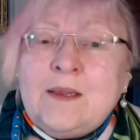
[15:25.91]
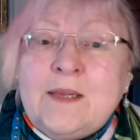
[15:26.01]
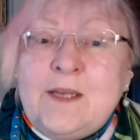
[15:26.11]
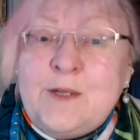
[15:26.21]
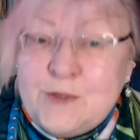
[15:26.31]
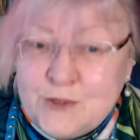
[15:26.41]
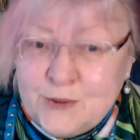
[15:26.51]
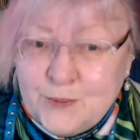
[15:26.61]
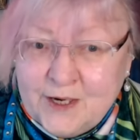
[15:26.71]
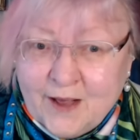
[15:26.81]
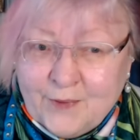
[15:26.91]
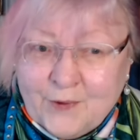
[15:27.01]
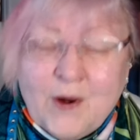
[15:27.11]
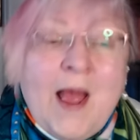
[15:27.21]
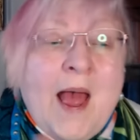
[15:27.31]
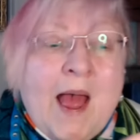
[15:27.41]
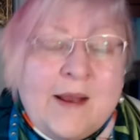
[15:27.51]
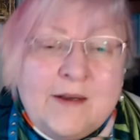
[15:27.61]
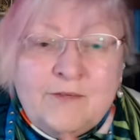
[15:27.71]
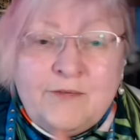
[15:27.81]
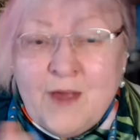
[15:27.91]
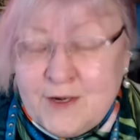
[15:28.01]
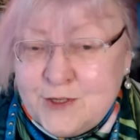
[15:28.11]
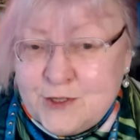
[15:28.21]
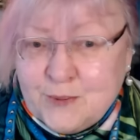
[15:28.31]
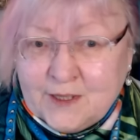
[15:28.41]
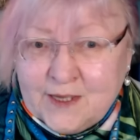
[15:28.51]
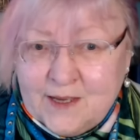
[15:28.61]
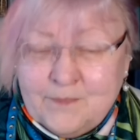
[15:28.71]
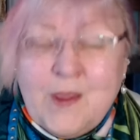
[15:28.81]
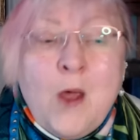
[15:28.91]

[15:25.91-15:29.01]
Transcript: leads to another. And eventually,